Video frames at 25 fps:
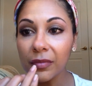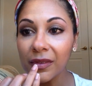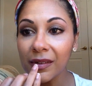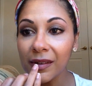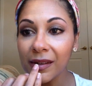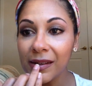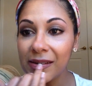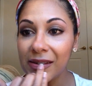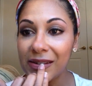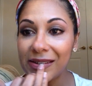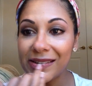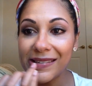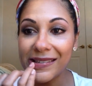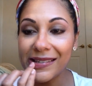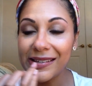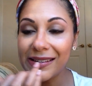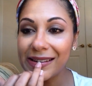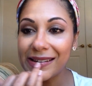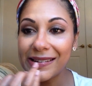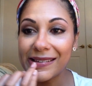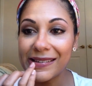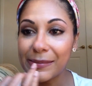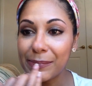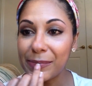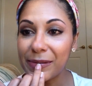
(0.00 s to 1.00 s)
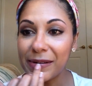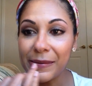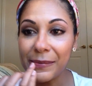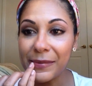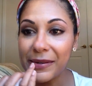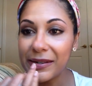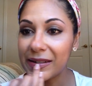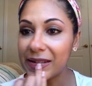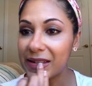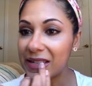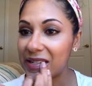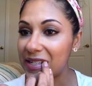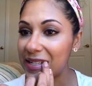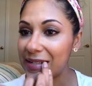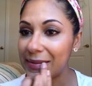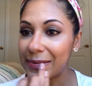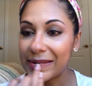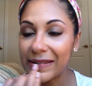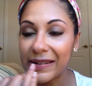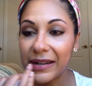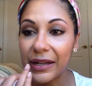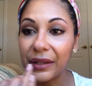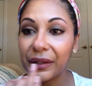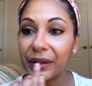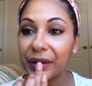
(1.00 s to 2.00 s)
And you can see it's pretty much the same
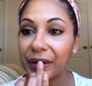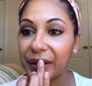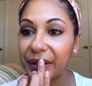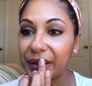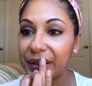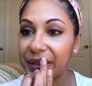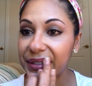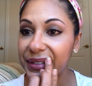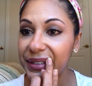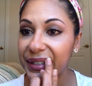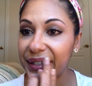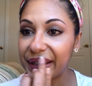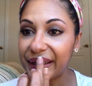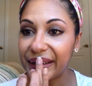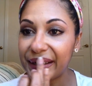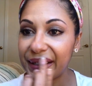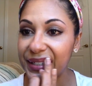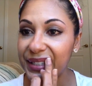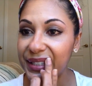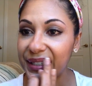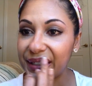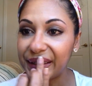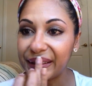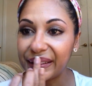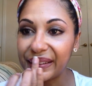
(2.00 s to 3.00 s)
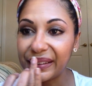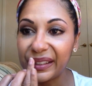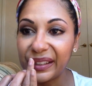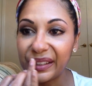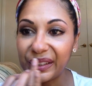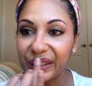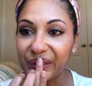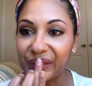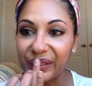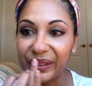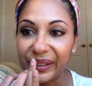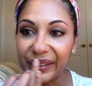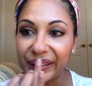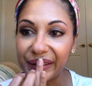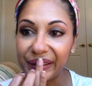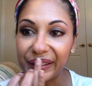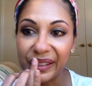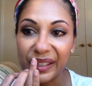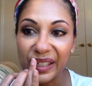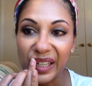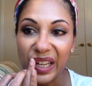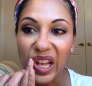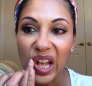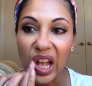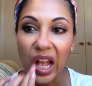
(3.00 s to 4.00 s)
color. It just adds a little bit
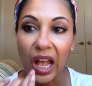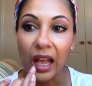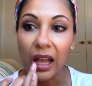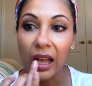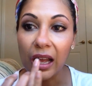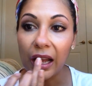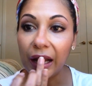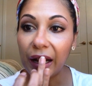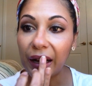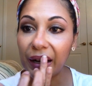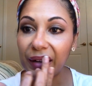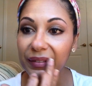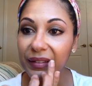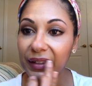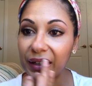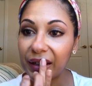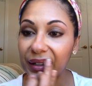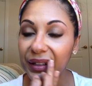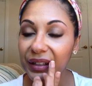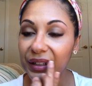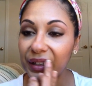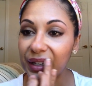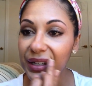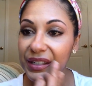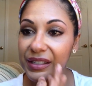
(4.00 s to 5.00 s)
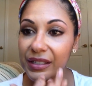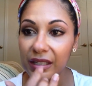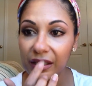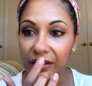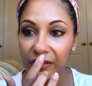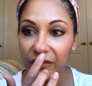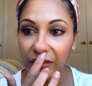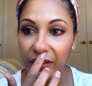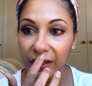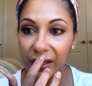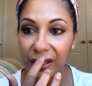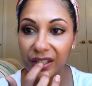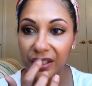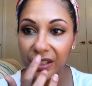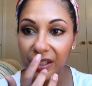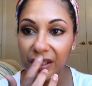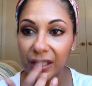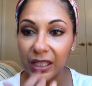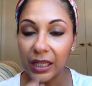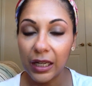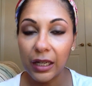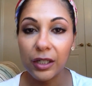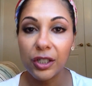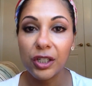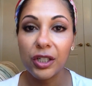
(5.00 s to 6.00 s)
of that glossy finishing
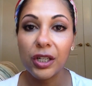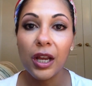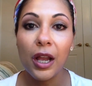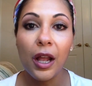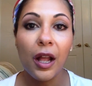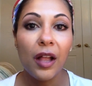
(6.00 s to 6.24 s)
touch.